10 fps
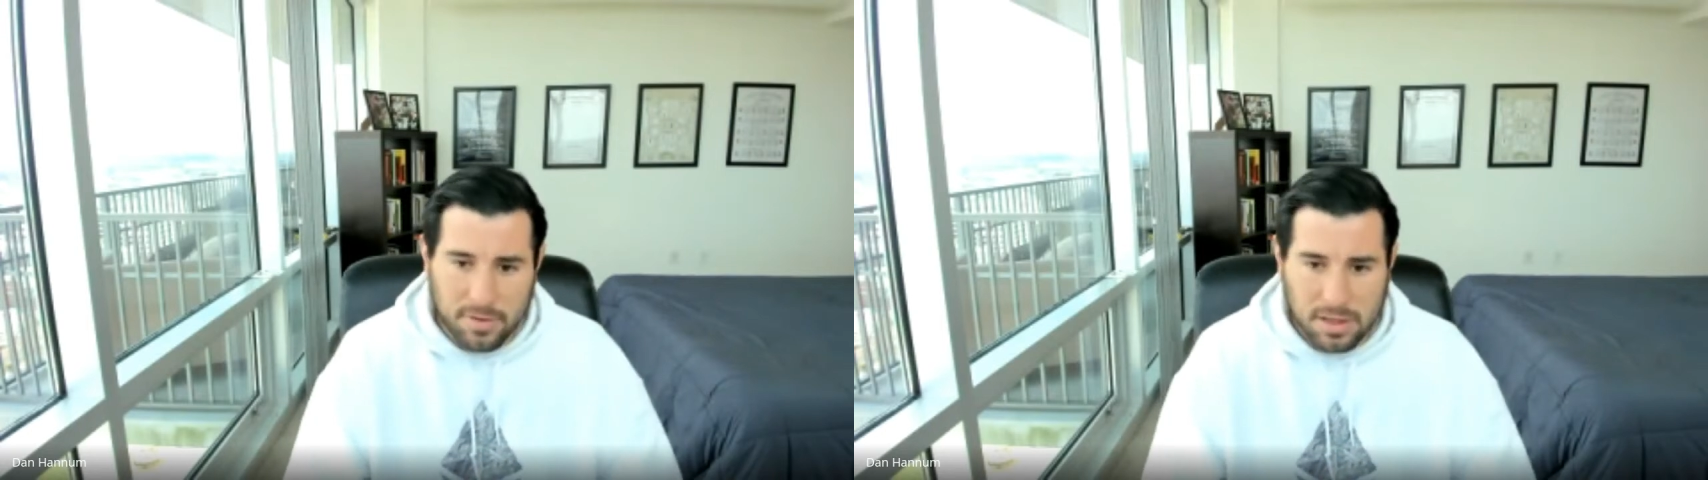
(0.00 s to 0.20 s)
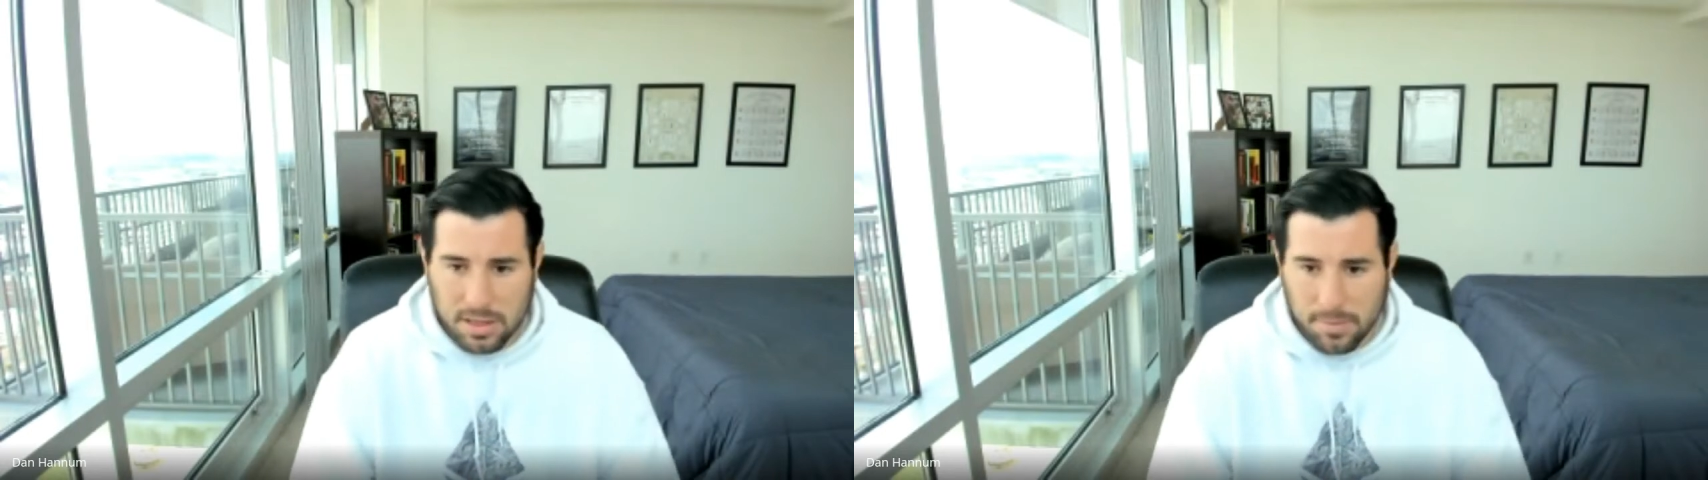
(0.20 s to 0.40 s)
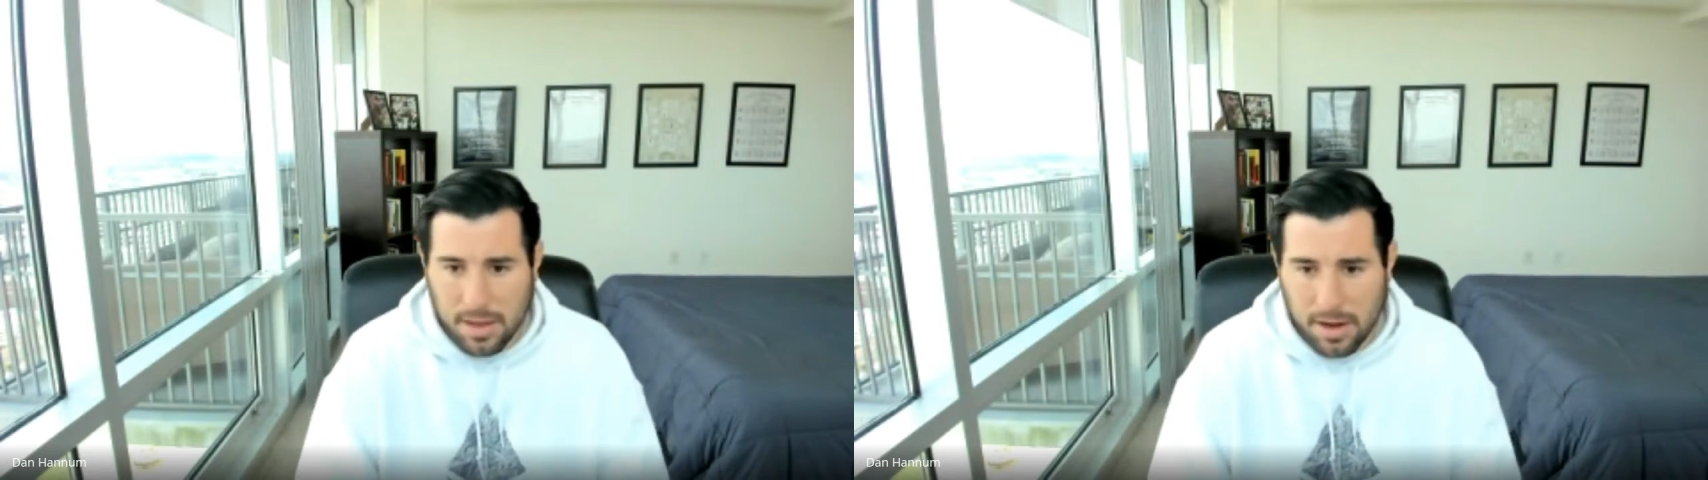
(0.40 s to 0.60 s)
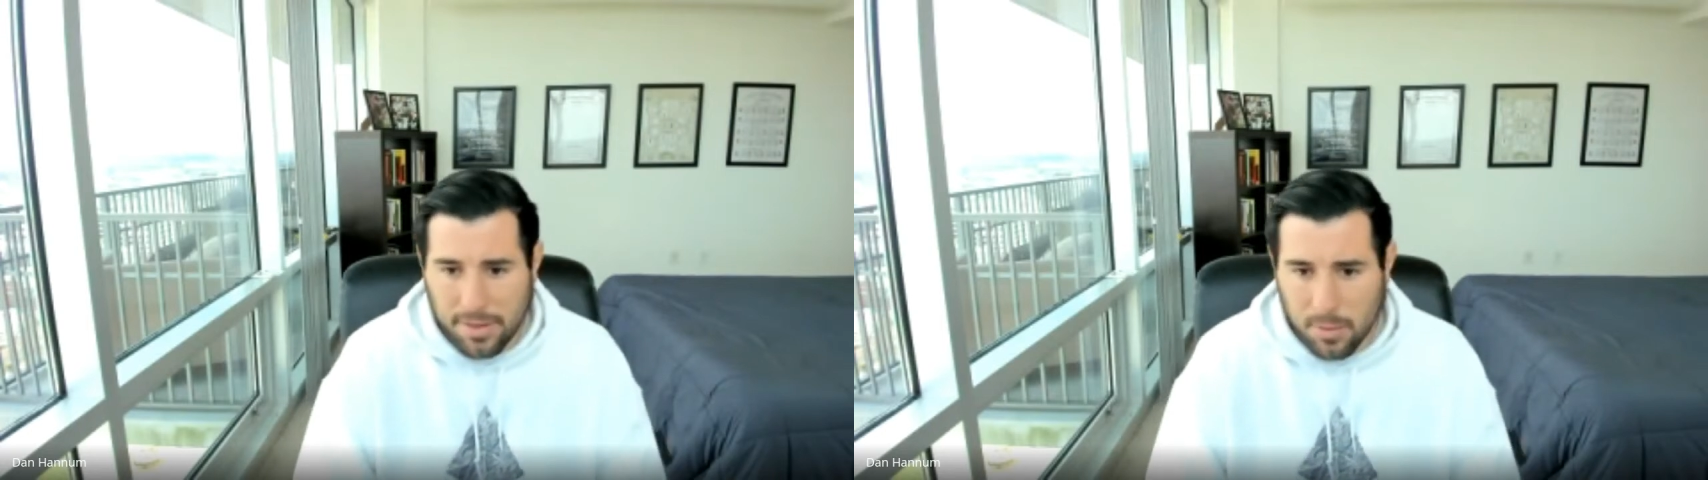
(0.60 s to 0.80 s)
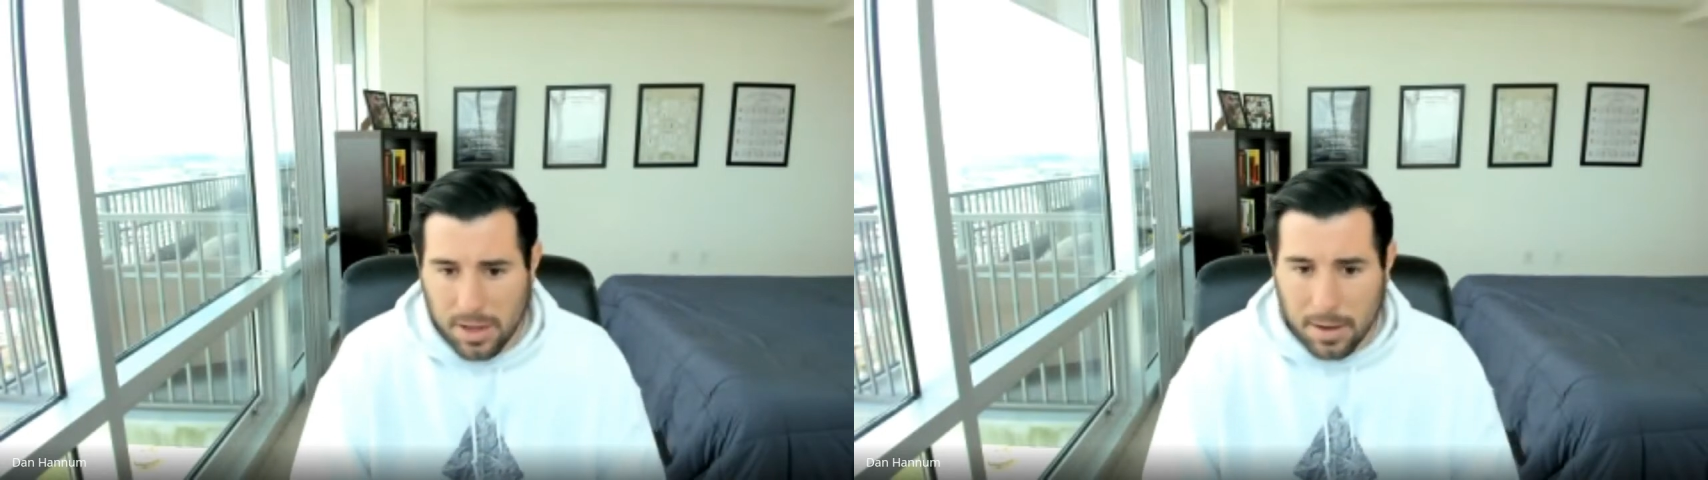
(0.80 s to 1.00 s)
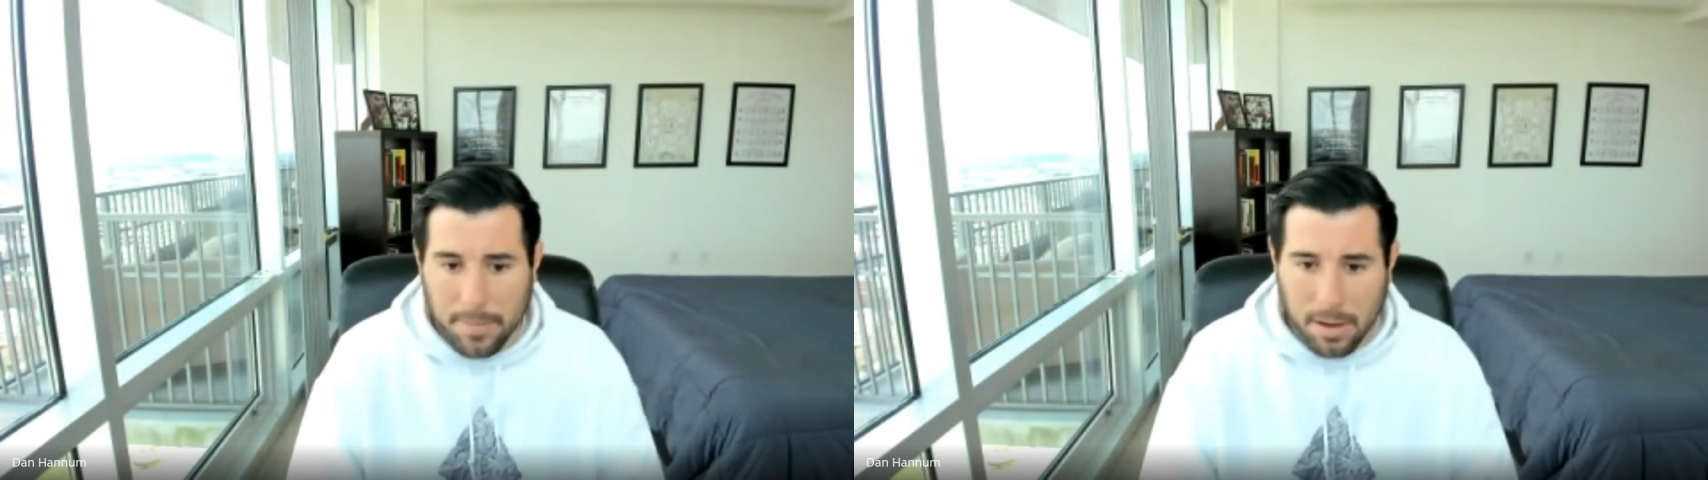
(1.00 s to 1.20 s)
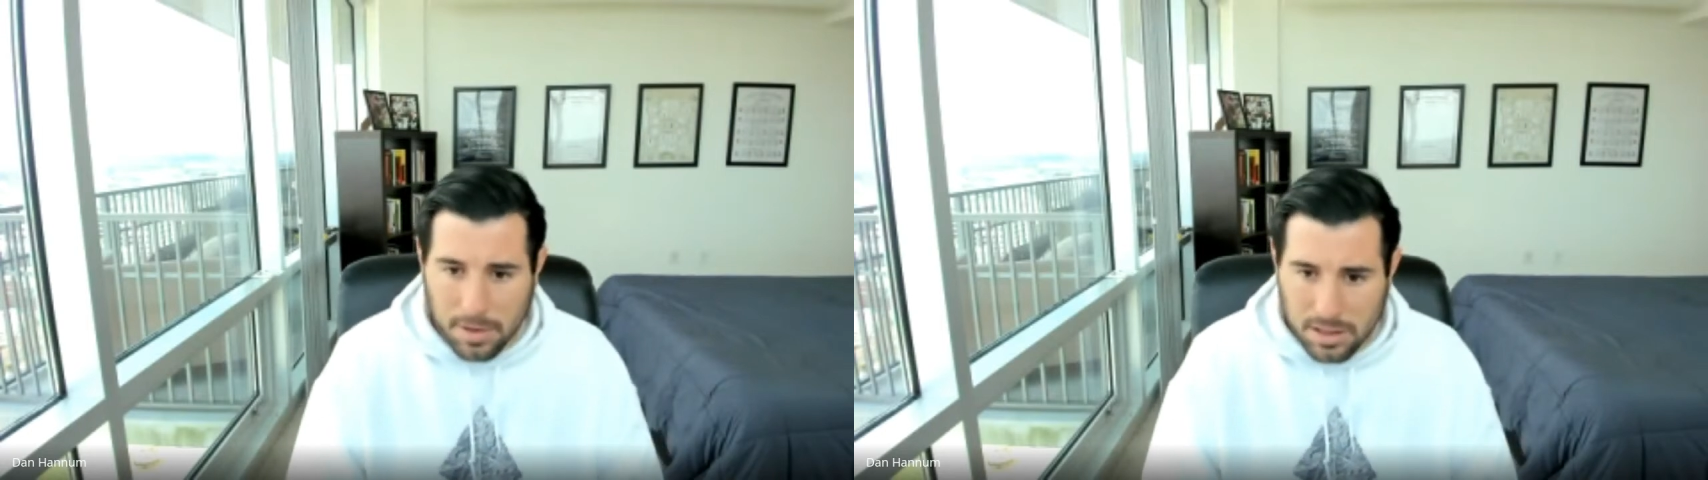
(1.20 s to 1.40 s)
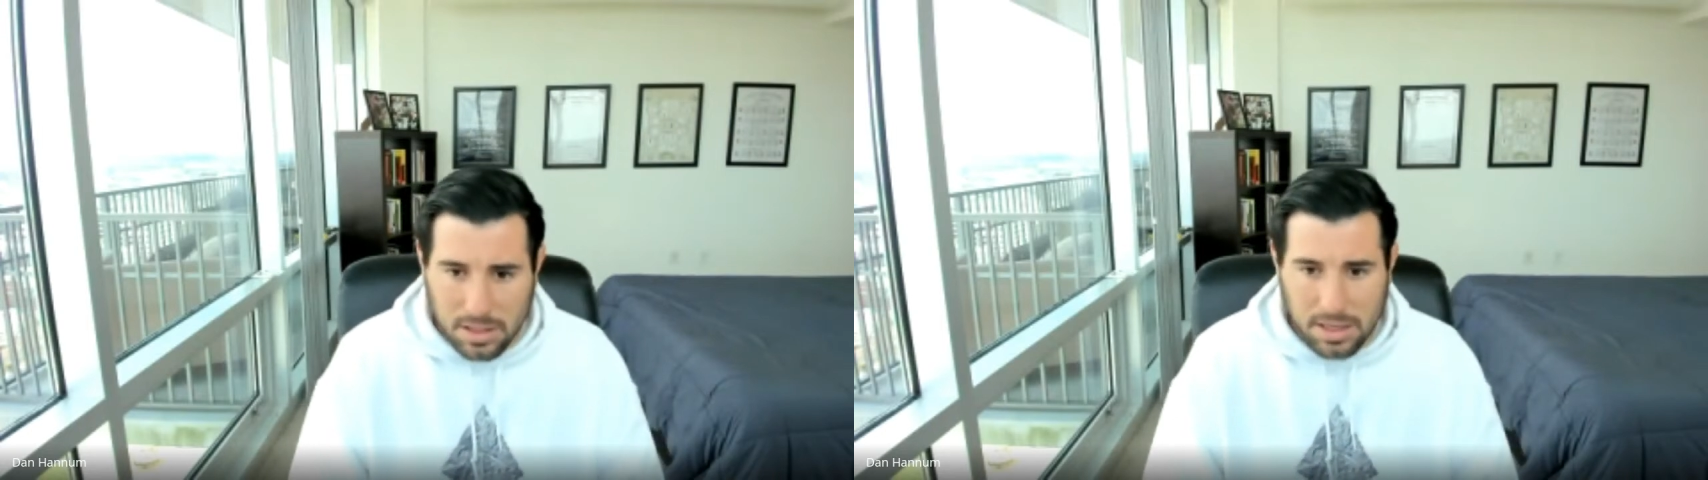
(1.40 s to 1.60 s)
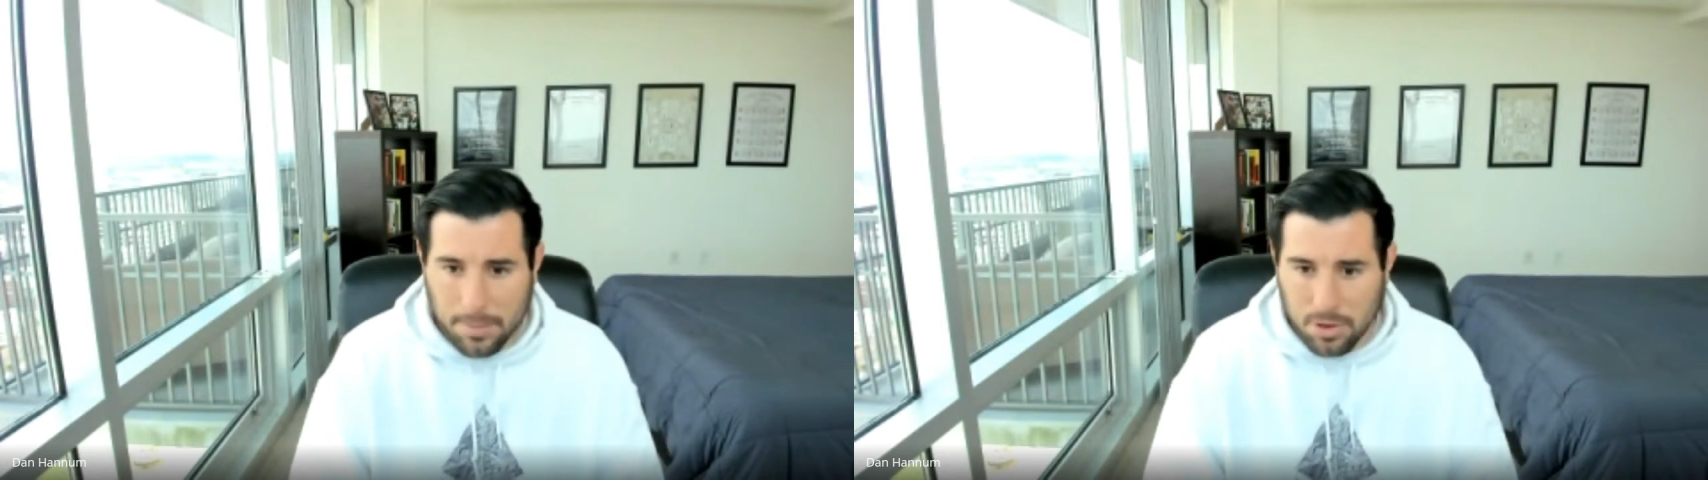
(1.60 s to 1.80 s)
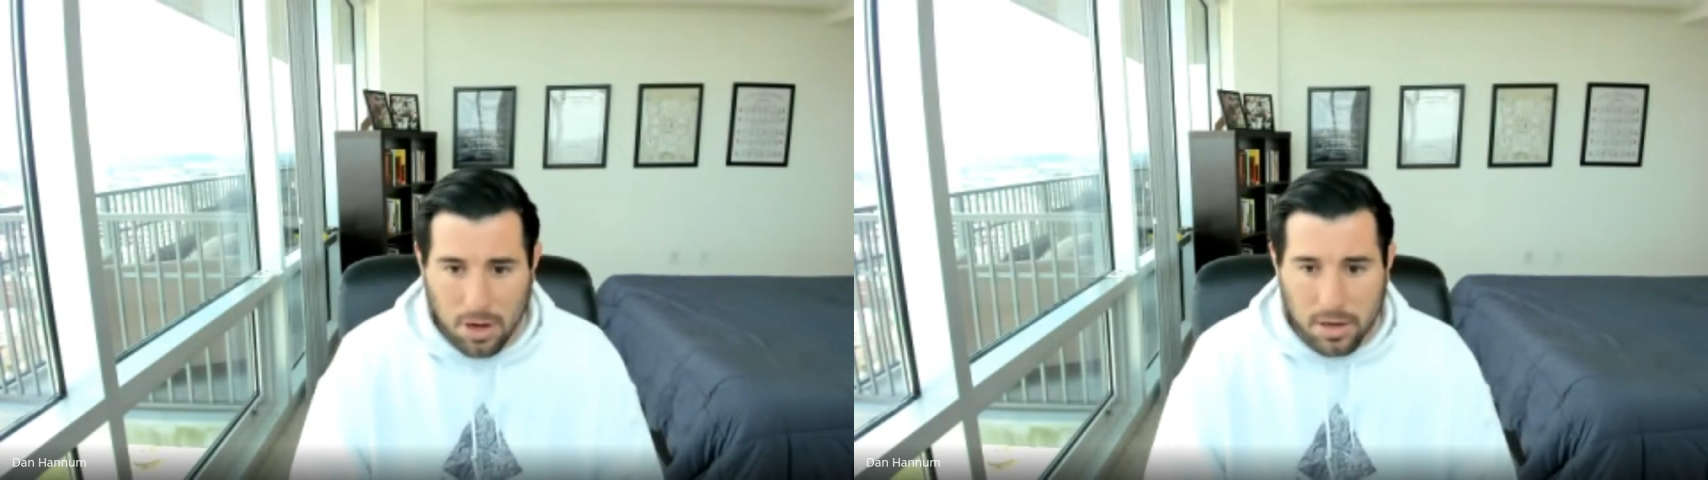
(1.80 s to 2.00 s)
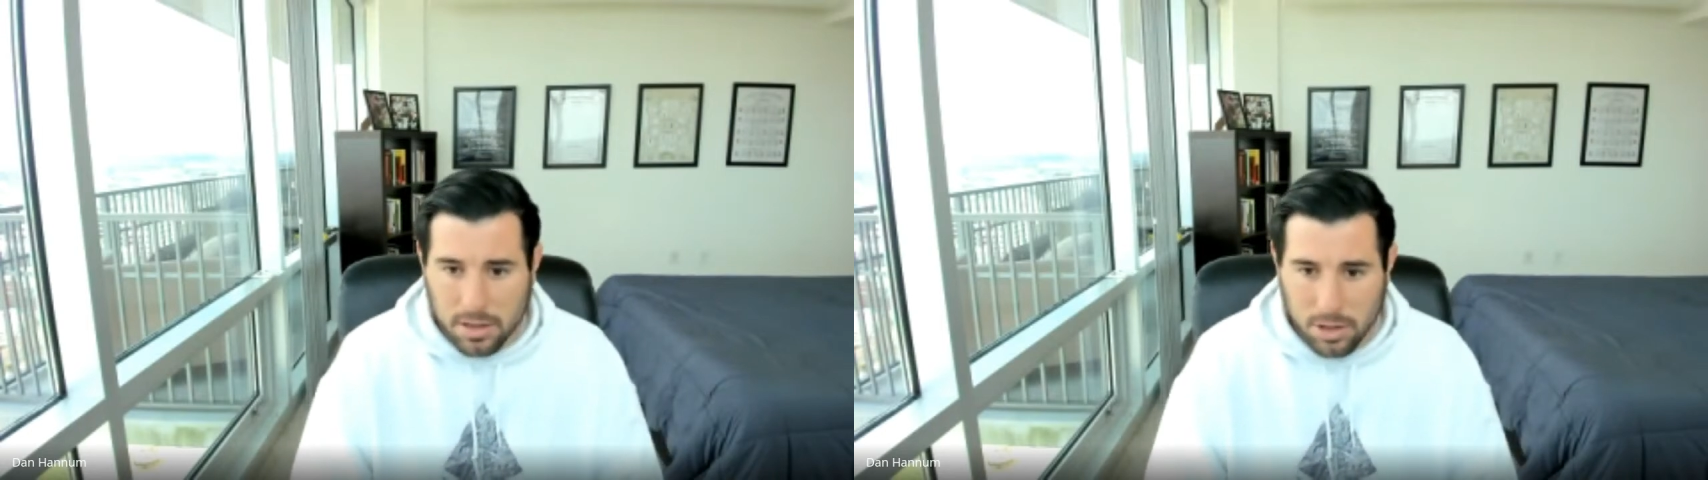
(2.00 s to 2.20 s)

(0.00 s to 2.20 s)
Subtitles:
because that's something that I think we get a big misconception on is,